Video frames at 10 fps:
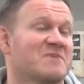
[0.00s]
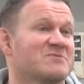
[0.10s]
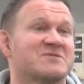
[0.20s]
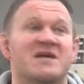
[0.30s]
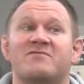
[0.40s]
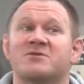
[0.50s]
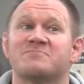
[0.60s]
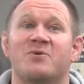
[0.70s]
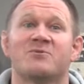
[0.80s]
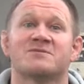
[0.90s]
I was never
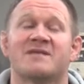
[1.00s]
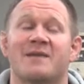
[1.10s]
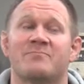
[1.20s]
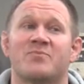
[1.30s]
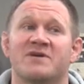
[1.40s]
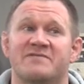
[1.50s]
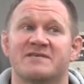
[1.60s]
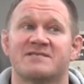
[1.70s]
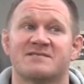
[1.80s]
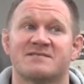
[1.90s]
exposed to that
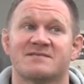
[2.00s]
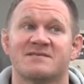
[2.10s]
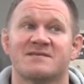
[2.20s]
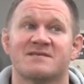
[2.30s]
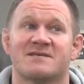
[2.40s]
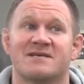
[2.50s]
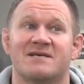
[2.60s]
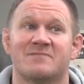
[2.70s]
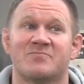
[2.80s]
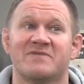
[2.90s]
previously
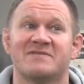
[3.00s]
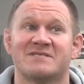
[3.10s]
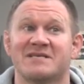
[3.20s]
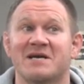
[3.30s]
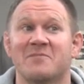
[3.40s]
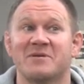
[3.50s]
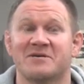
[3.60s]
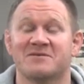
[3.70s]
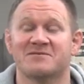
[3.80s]
to coming here.